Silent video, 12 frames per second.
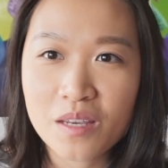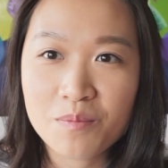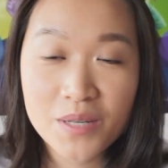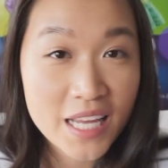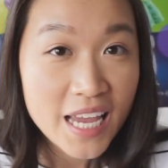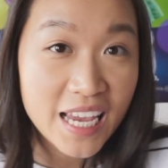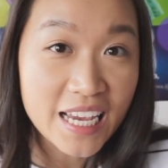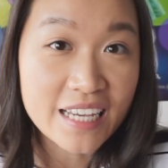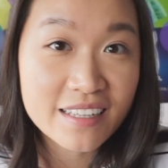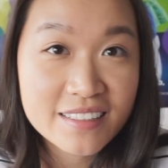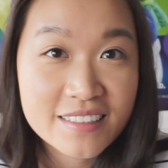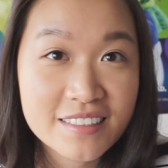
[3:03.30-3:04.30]
But hey,
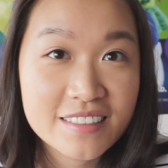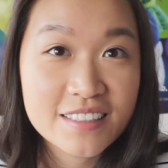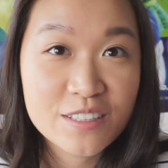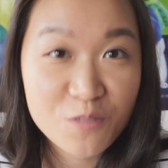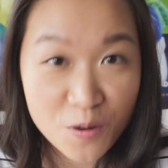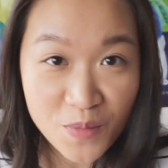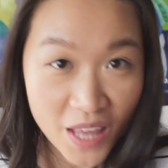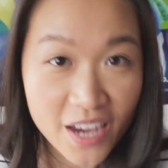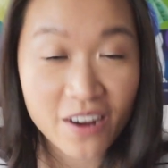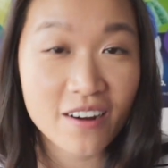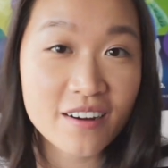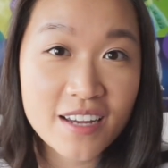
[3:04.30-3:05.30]
from
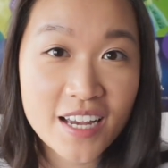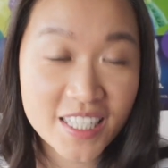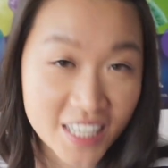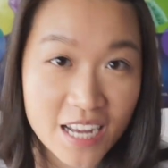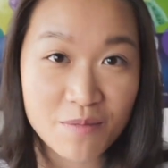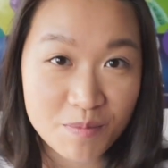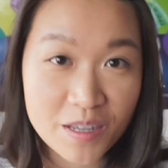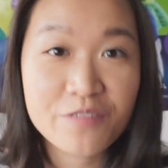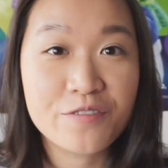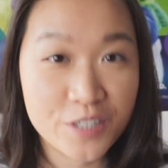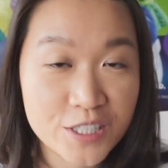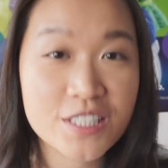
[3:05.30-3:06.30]
there, I got my
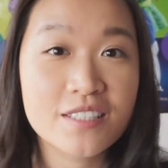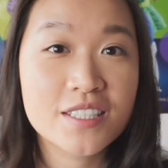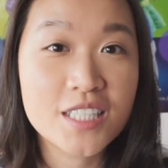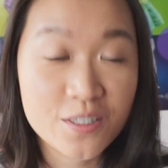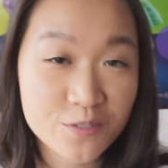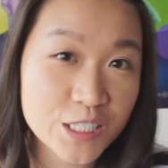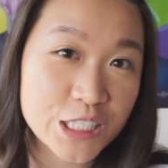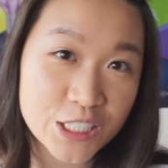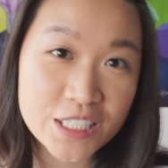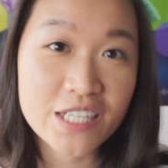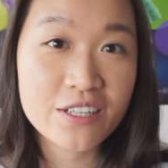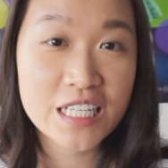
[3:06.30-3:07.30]
first software
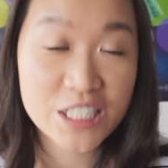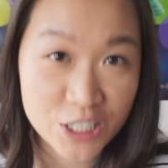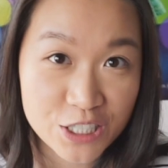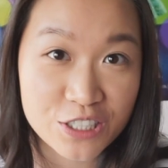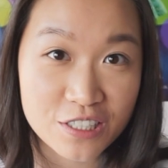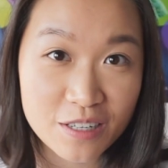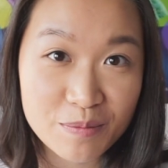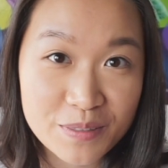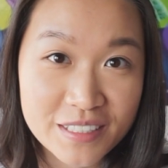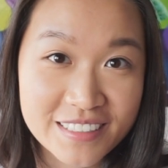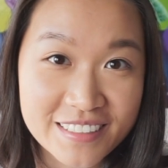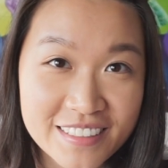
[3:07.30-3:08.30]
engineering internship.
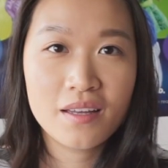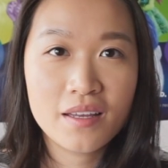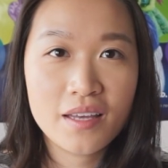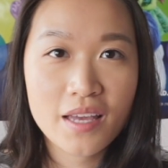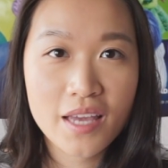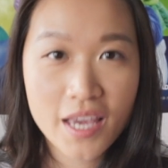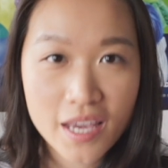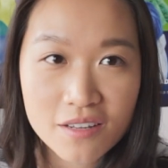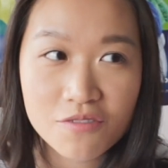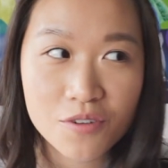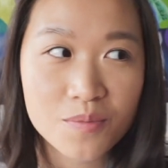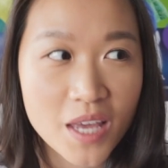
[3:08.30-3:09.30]

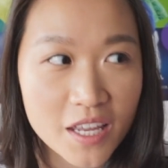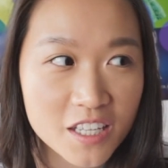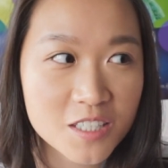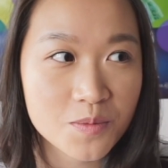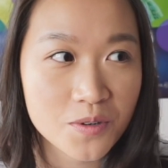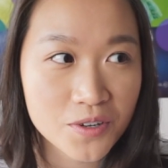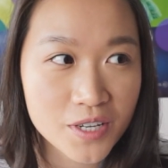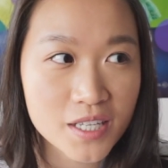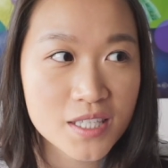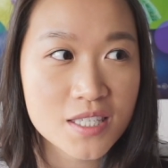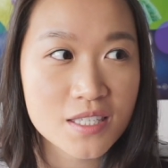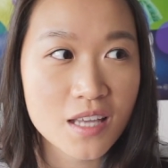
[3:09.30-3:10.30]
And from that
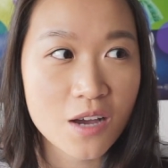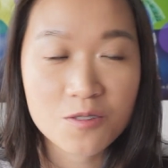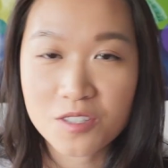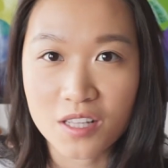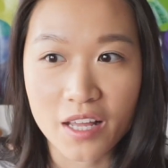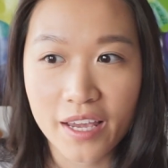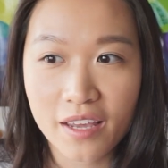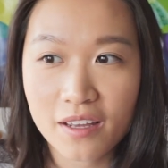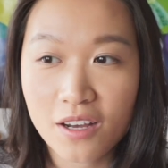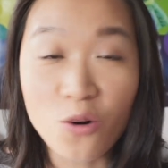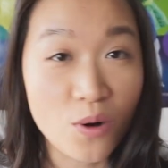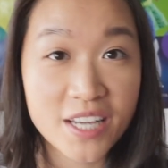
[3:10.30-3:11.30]
experience, I was like,
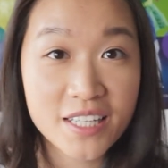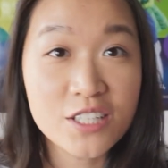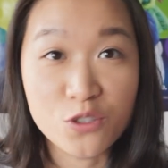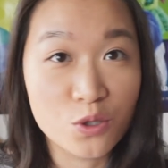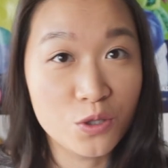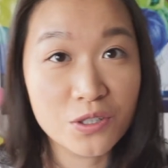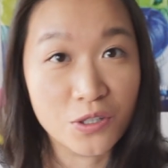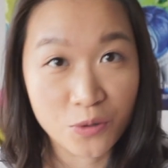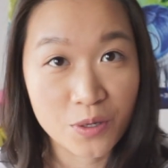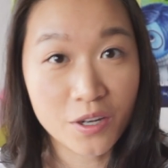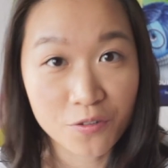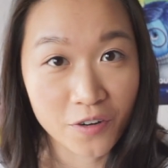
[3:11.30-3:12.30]
oh, I need to go to
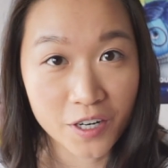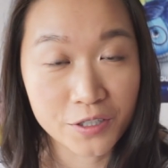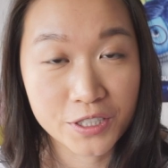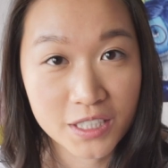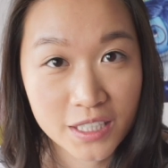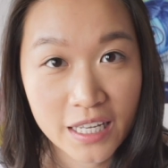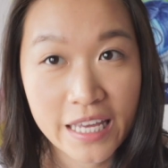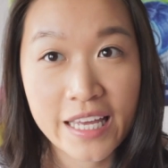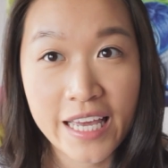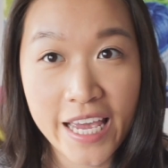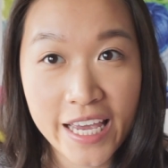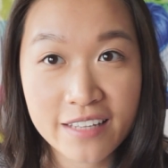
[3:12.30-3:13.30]
career fairs.
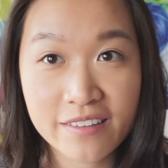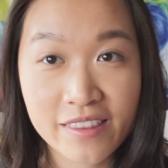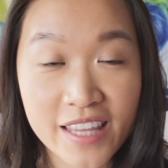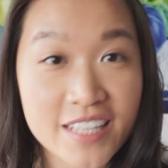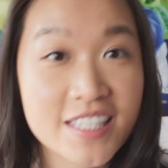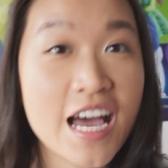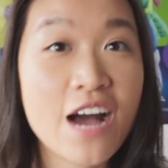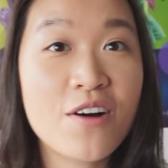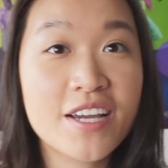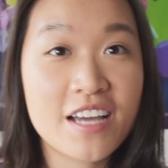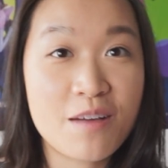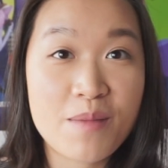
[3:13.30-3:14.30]
And that's how
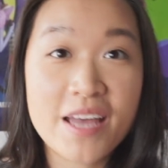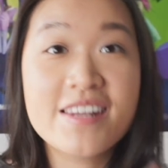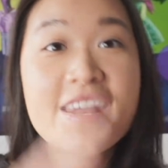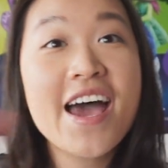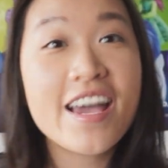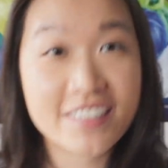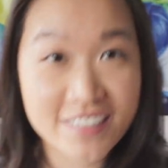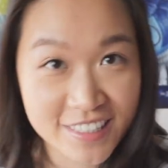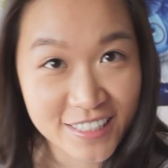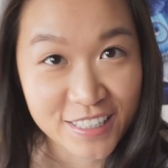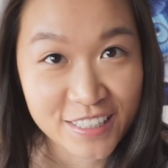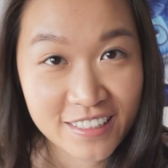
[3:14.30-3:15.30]
I got my next
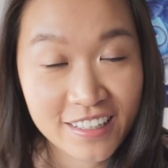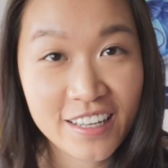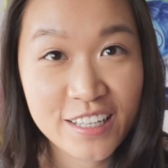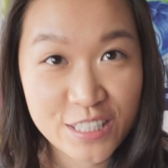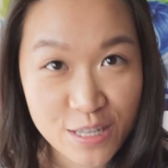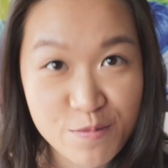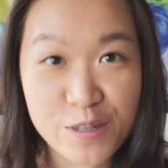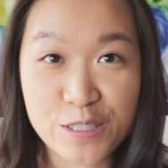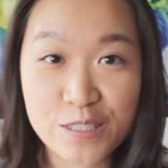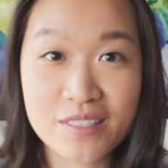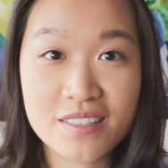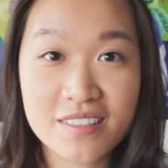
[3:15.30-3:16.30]

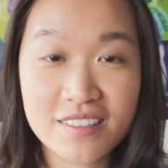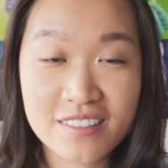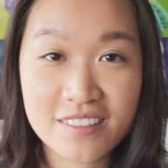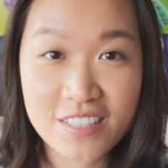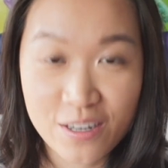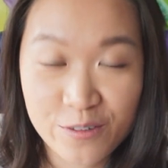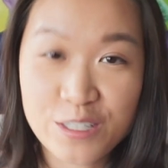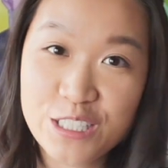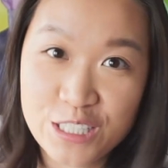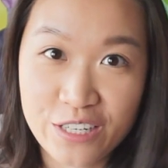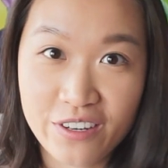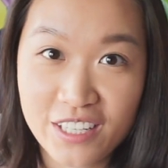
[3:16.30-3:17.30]
summer's software engineering